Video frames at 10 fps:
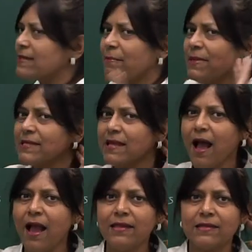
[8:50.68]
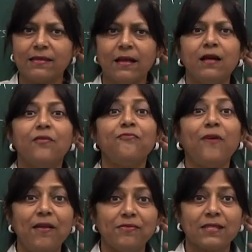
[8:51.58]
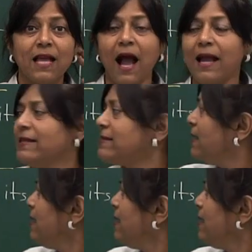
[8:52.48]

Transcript: how many sides? 5 sides.